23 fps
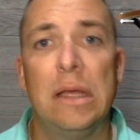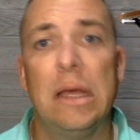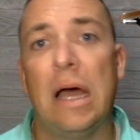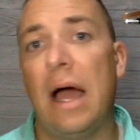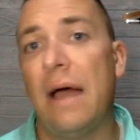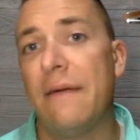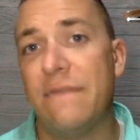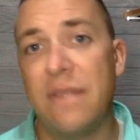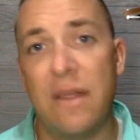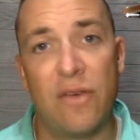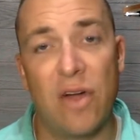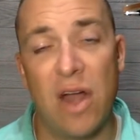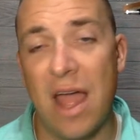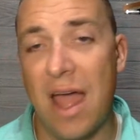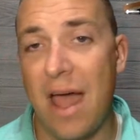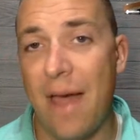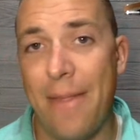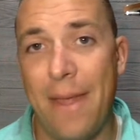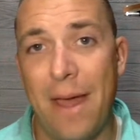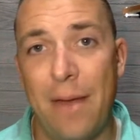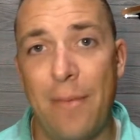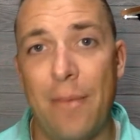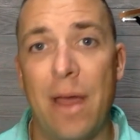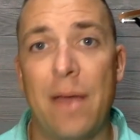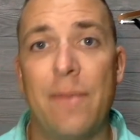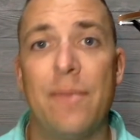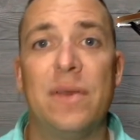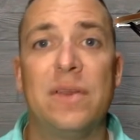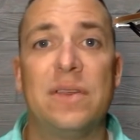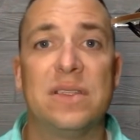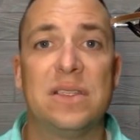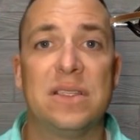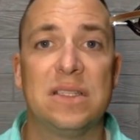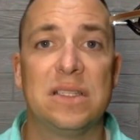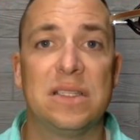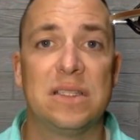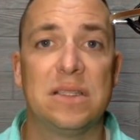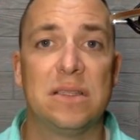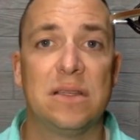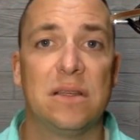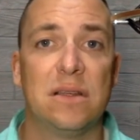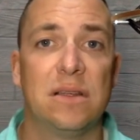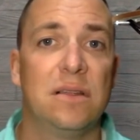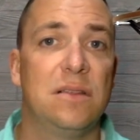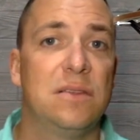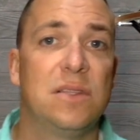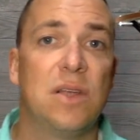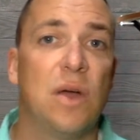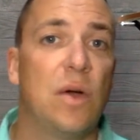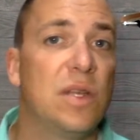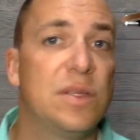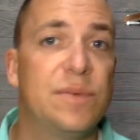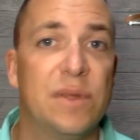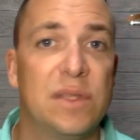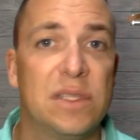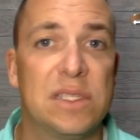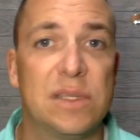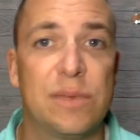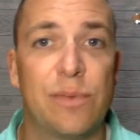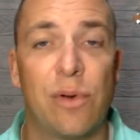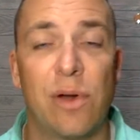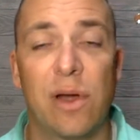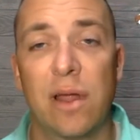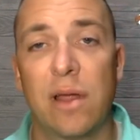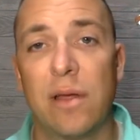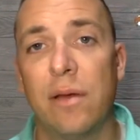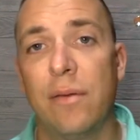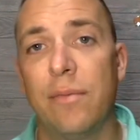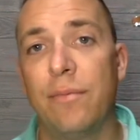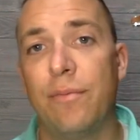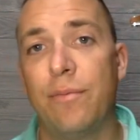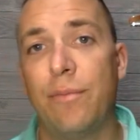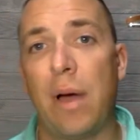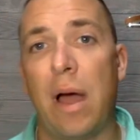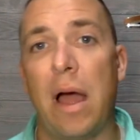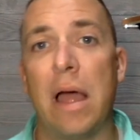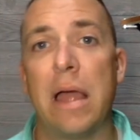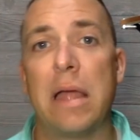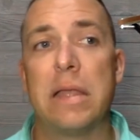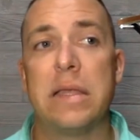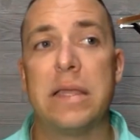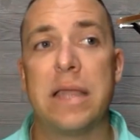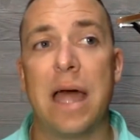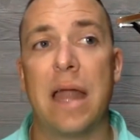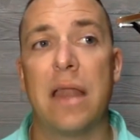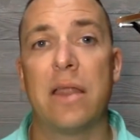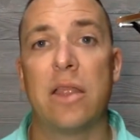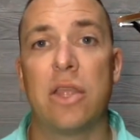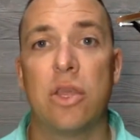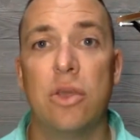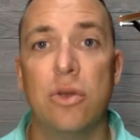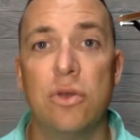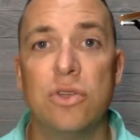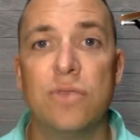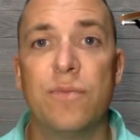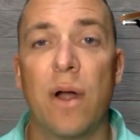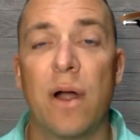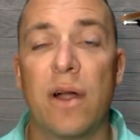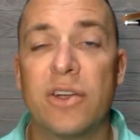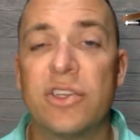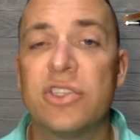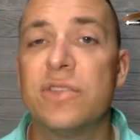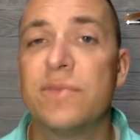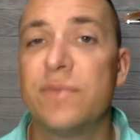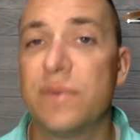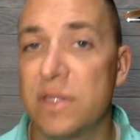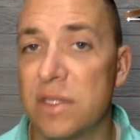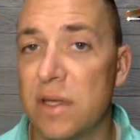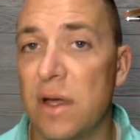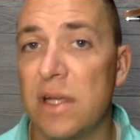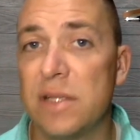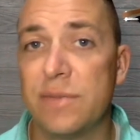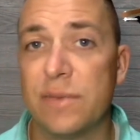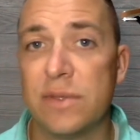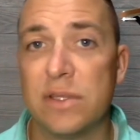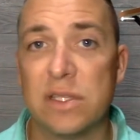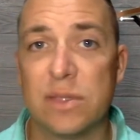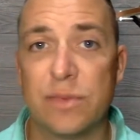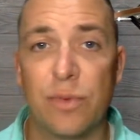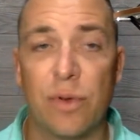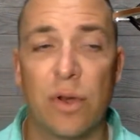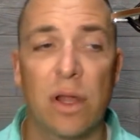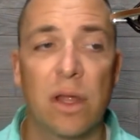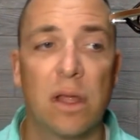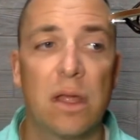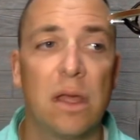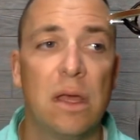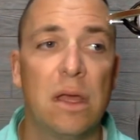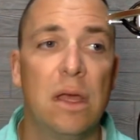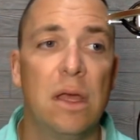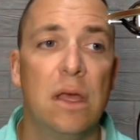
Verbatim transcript: I've never had that in my business. It's always been spring by not huge margins, but it's always been spring.